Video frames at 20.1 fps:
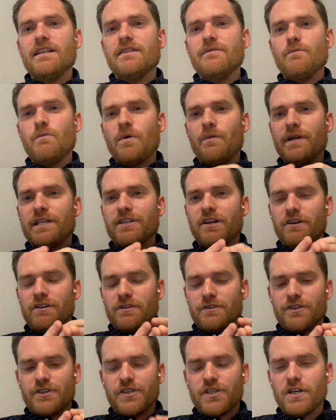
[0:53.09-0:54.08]
when we talk
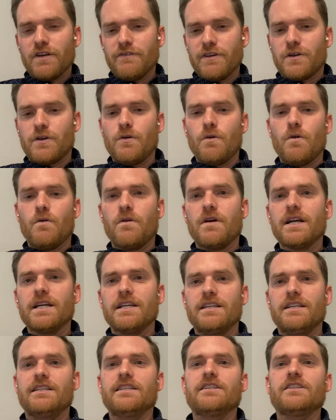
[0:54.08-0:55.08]
of
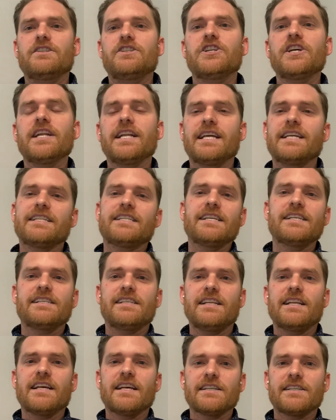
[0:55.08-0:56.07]
cervicogenic
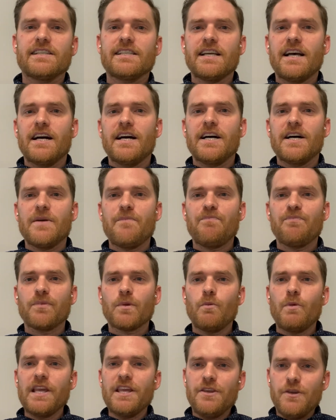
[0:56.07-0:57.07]
dizziness,
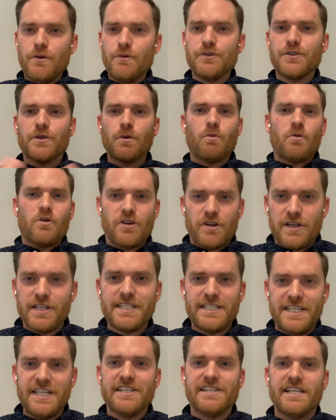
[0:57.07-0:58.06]
we use the word
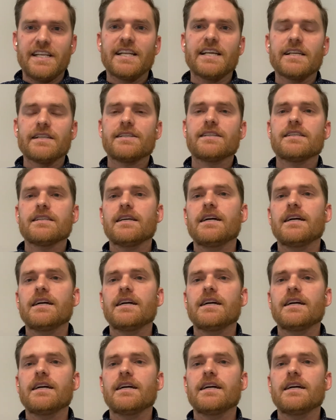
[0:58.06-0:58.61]
dizziness.